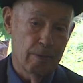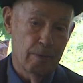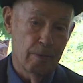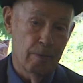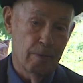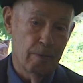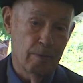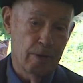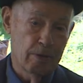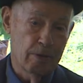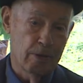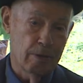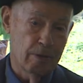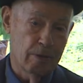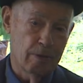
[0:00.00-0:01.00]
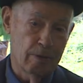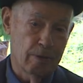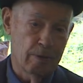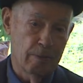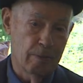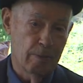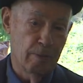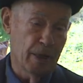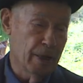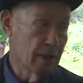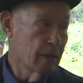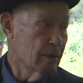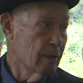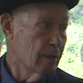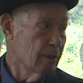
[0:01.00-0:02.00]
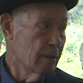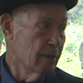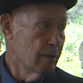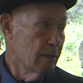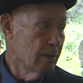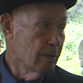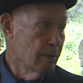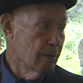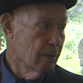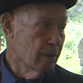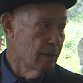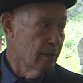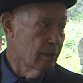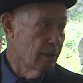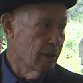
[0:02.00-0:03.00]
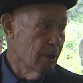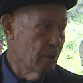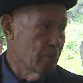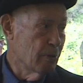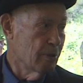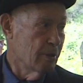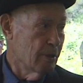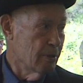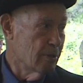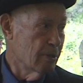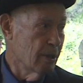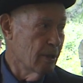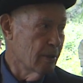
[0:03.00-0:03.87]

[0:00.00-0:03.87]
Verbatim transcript: Mister Barrett kept these things